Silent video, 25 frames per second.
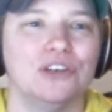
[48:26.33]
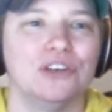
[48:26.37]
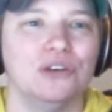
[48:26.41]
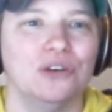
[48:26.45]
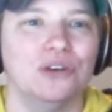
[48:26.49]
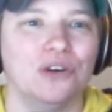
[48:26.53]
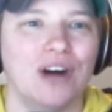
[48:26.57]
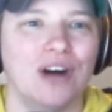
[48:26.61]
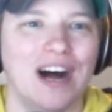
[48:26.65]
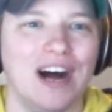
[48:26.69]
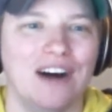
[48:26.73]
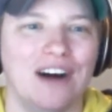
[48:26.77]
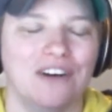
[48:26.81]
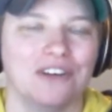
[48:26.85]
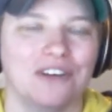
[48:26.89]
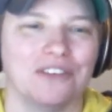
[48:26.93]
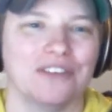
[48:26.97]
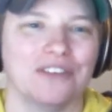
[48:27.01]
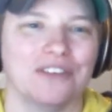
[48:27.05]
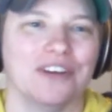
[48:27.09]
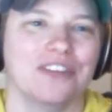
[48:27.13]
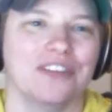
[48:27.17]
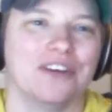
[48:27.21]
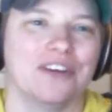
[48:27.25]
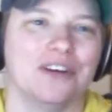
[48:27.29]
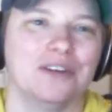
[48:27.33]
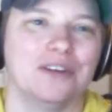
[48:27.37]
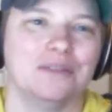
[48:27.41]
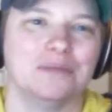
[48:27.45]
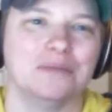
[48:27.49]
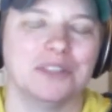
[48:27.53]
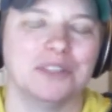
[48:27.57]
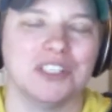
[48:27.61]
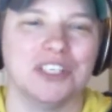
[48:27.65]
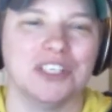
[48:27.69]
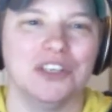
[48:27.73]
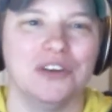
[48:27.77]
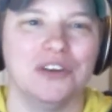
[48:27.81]
Google
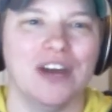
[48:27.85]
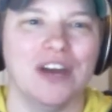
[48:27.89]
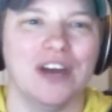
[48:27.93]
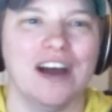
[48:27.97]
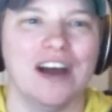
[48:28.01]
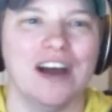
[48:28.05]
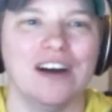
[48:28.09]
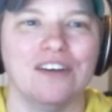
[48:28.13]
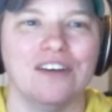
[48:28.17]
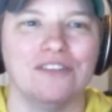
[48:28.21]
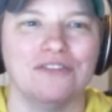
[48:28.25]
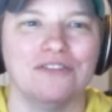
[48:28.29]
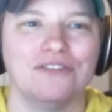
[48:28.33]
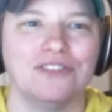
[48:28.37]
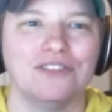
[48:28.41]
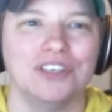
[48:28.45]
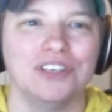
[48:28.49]
algorithms and you have,